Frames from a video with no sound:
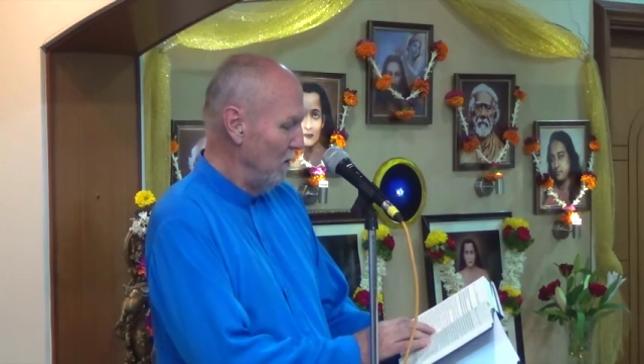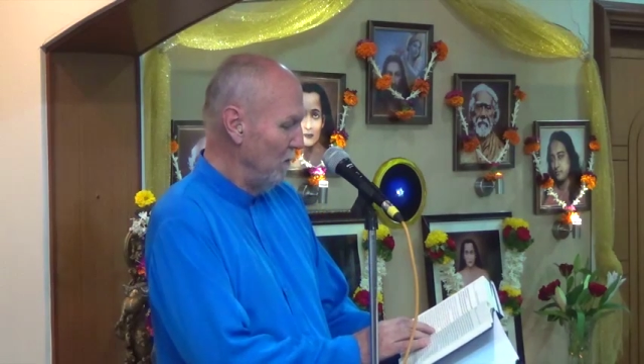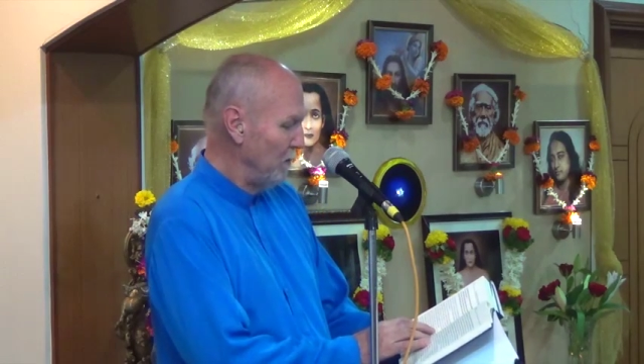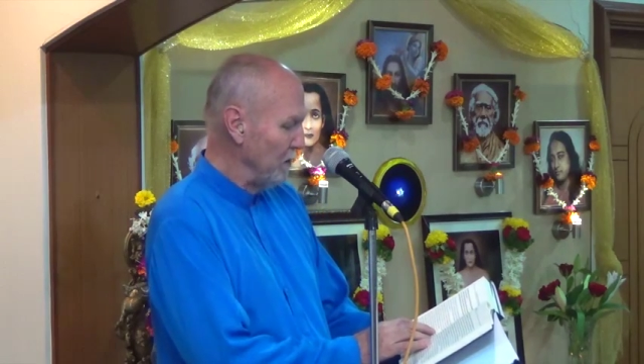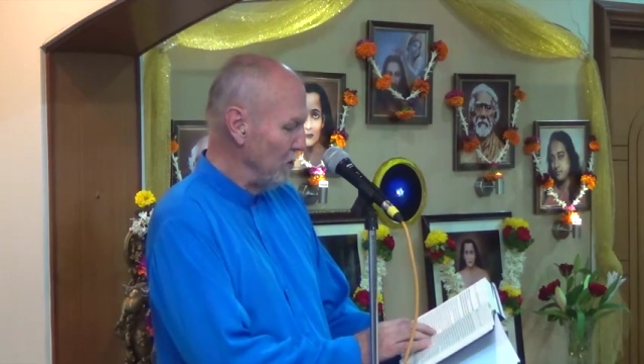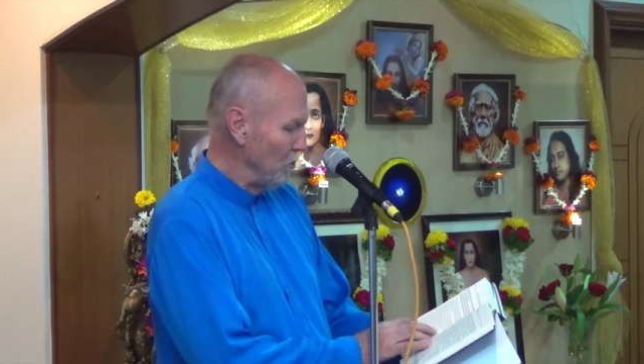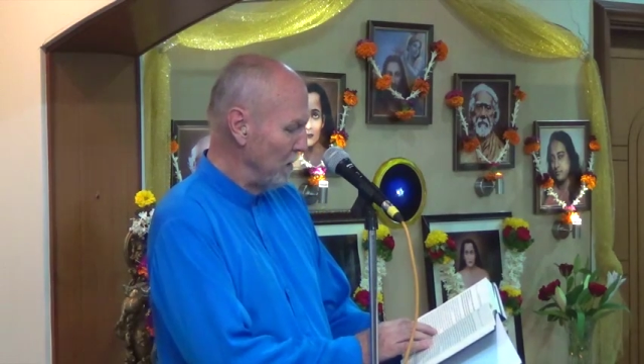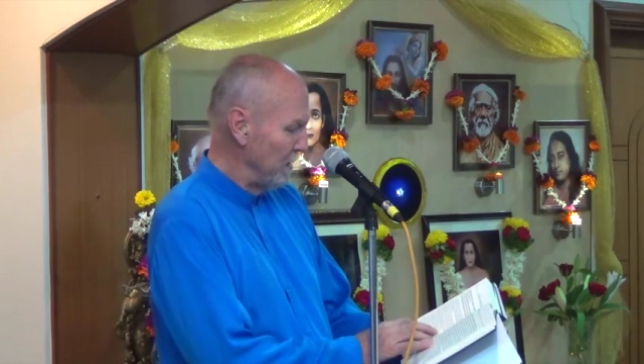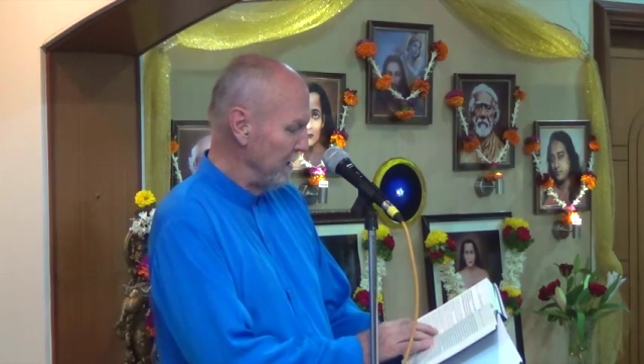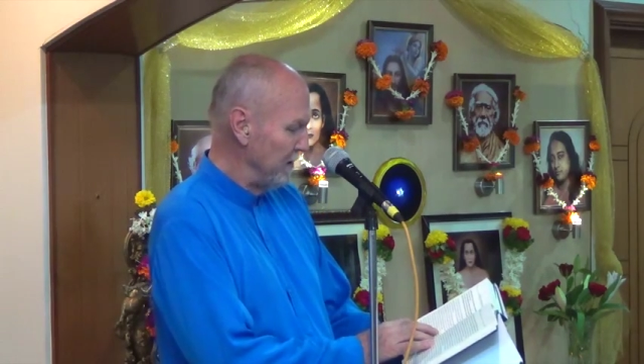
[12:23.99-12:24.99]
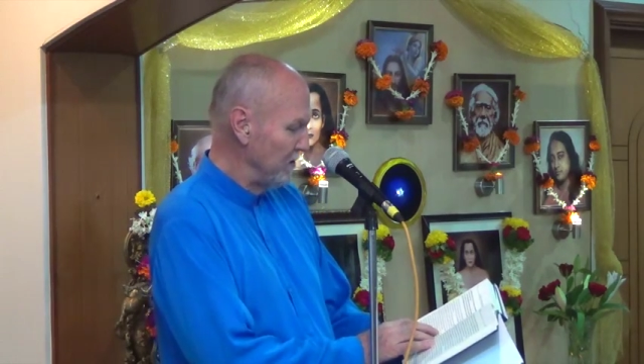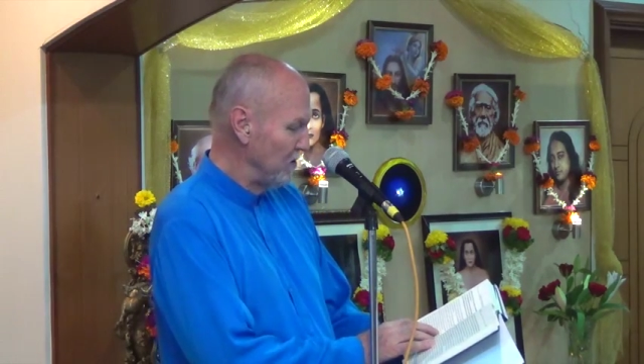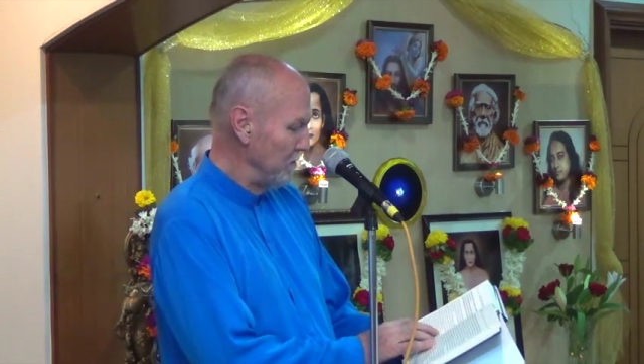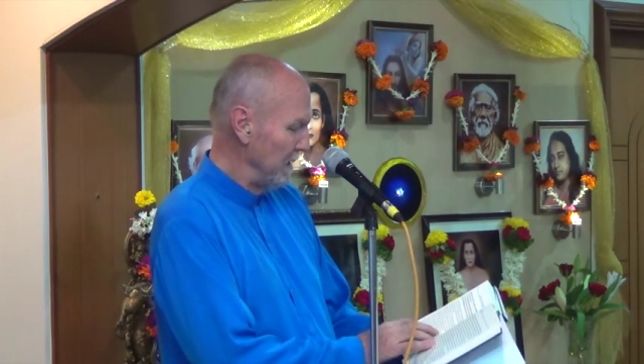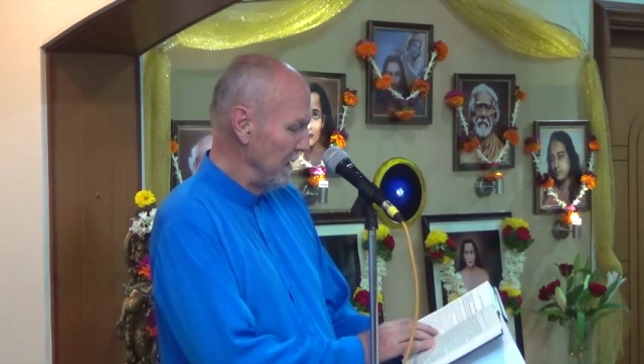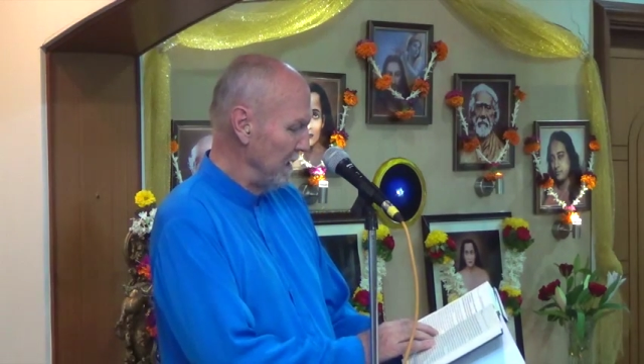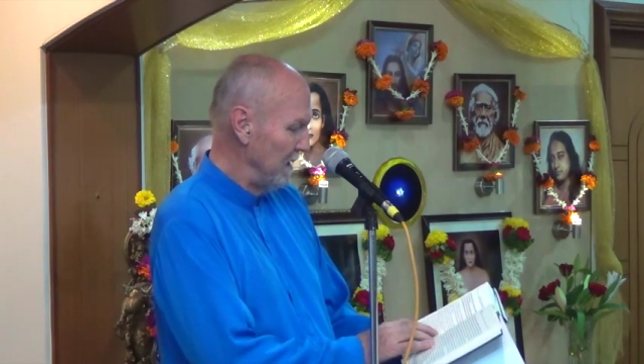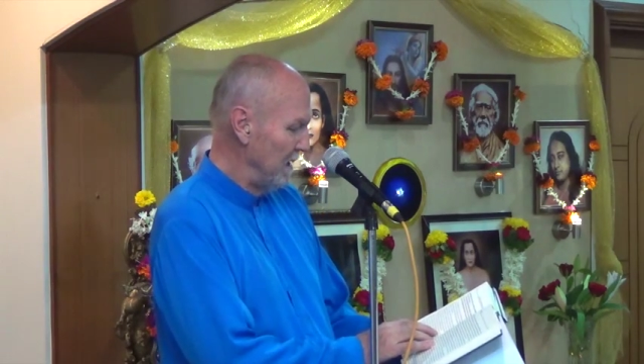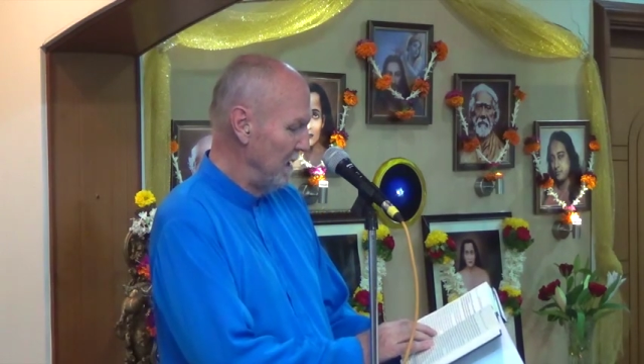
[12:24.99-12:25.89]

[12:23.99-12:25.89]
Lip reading: for you are dear to me.